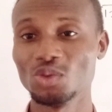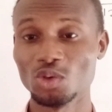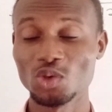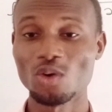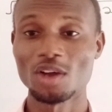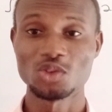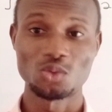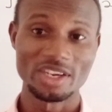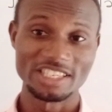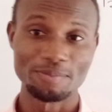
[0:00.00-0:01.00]
so do well to
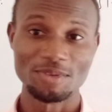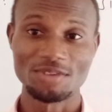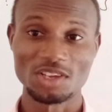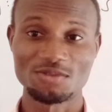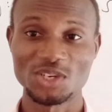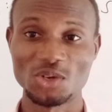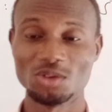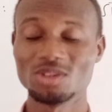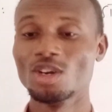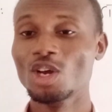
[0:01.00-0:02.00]
watch the previous
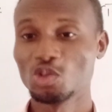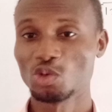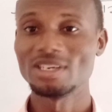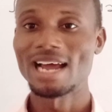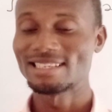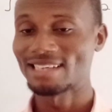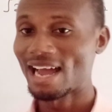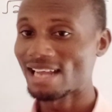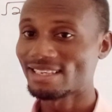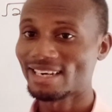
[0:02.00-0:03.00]
videos so that
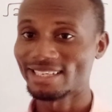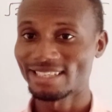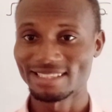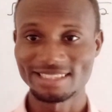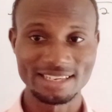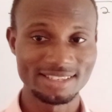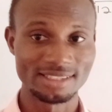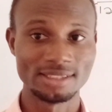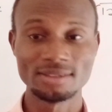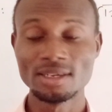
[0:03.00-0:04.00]
handling this
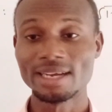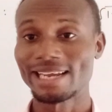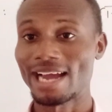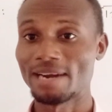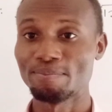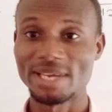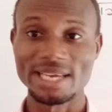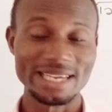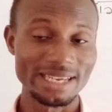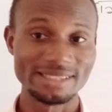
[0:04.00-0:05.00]
session can
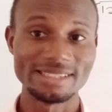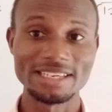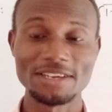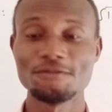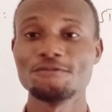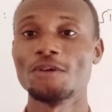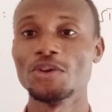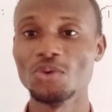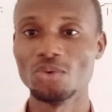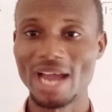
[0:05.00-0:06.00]
be easy for you.